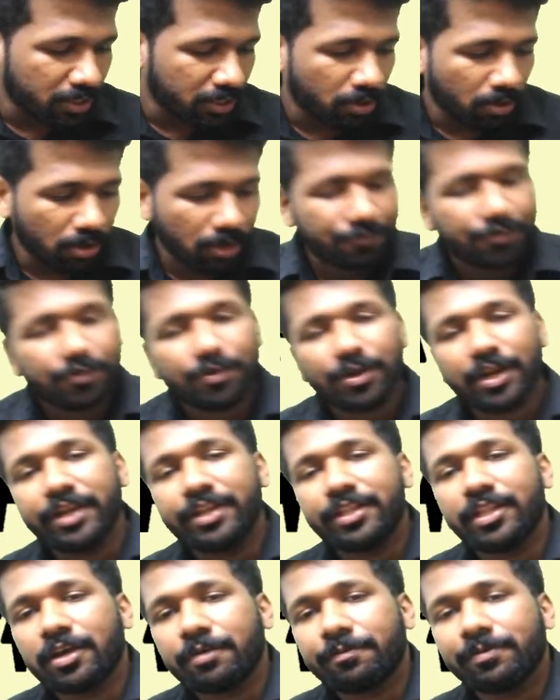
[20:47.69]
All of you read
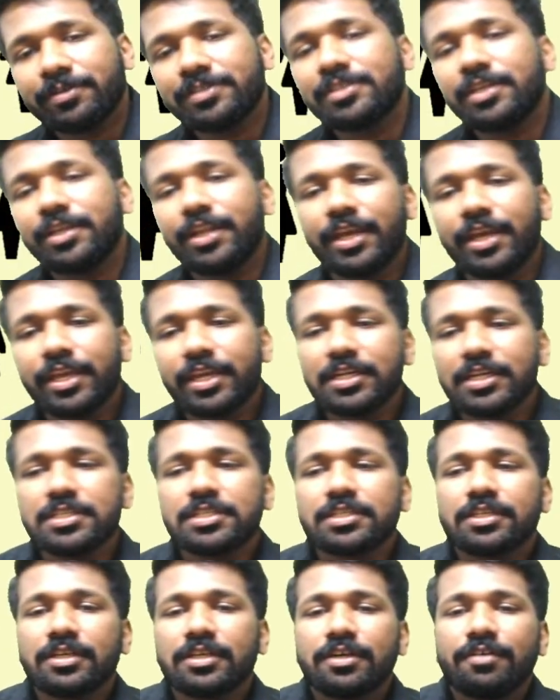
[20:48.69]
the question, I guess.
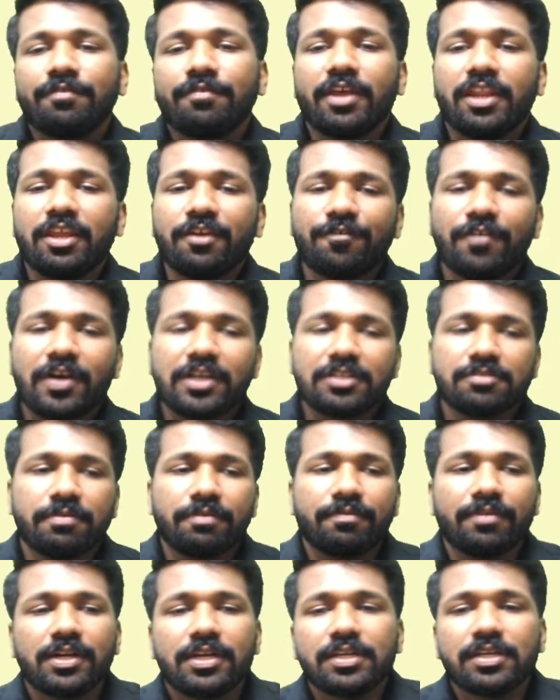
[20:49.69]
Very fast we
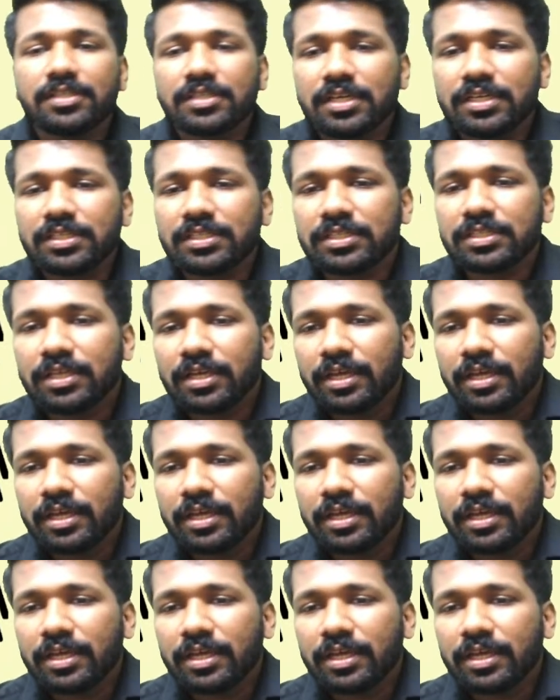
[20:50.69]
will discuss.